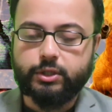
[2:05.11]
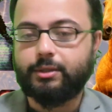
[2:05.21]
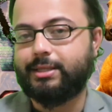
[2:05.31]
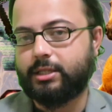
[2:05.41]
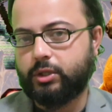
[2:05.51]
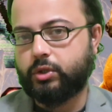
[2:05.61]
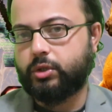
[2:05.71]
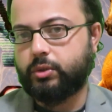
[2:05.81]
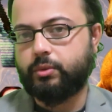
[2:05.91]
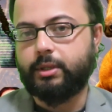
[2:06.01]
So these are the
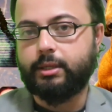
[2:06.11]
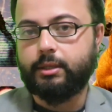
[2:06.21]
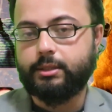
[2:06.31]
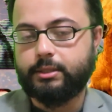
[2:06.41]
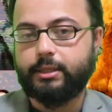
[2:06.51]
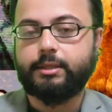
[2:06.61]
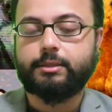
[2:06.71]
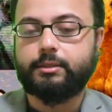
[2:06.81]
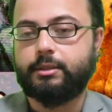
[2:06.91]
two incidents.